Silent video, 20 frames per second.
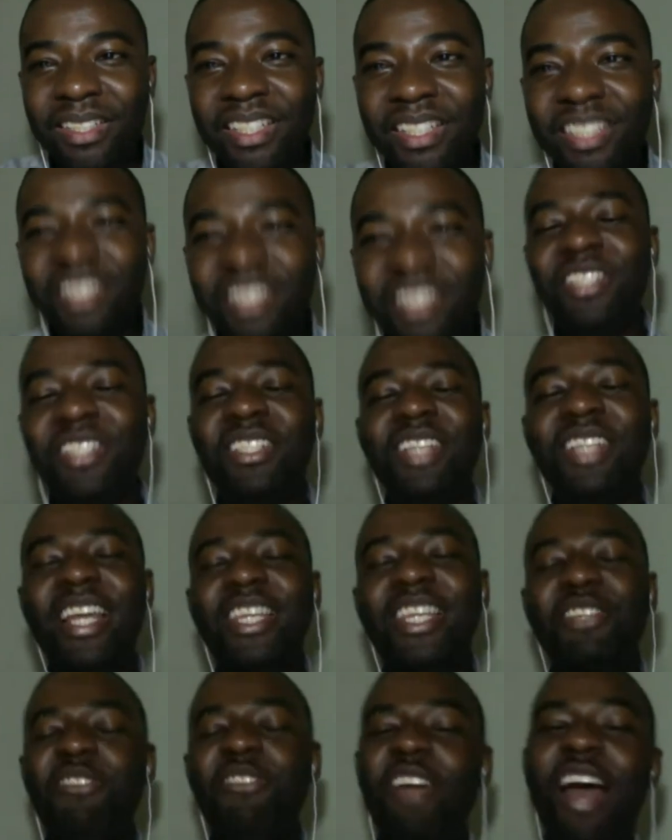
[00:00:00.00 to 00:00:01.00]
just
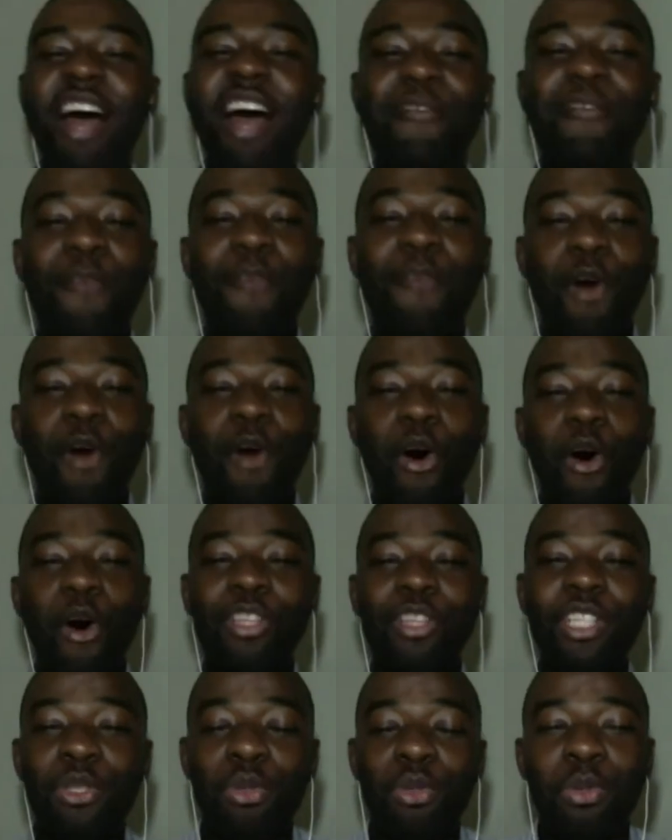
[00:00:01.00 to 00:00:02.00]
like you have all the
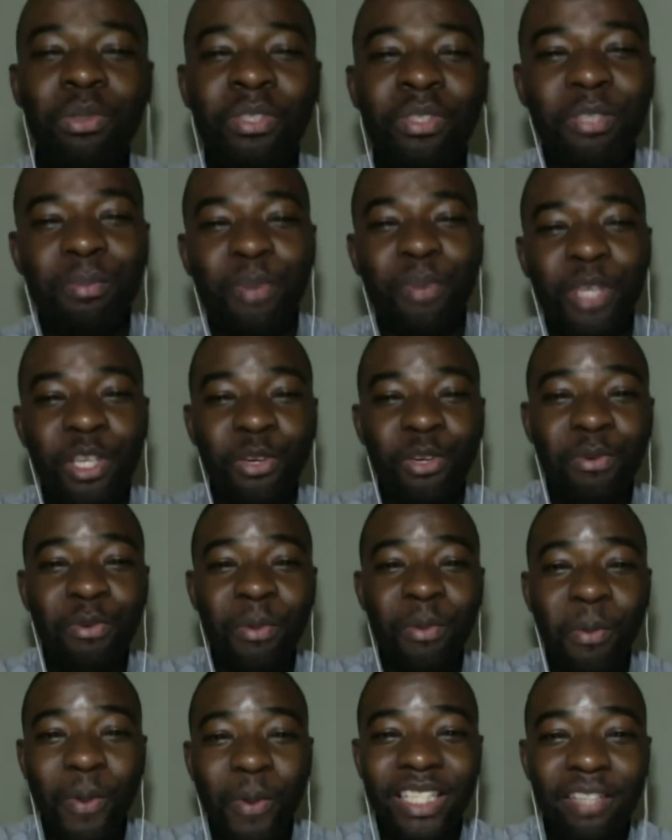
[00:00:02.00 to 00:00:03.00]
tools, but you're
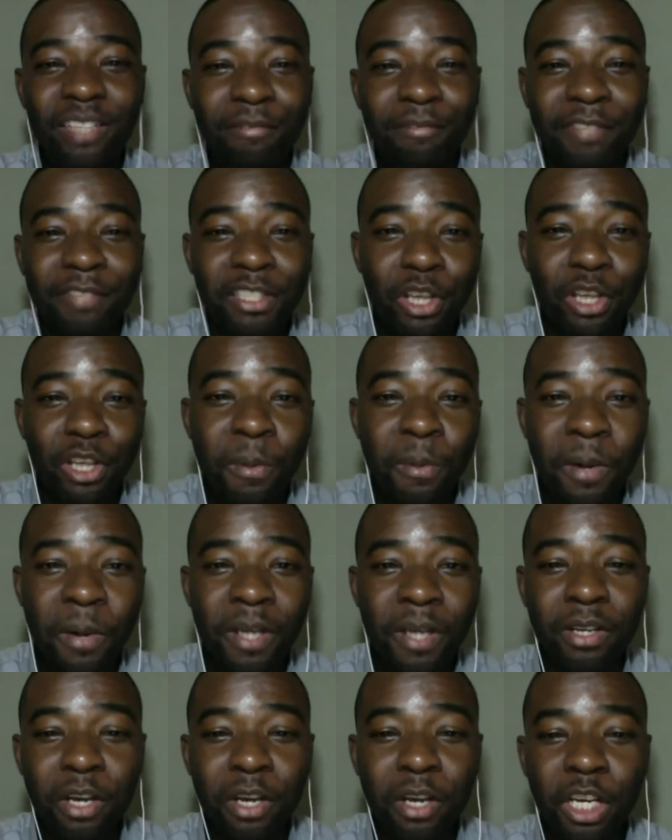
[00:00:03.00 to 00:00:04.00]
waiting for someone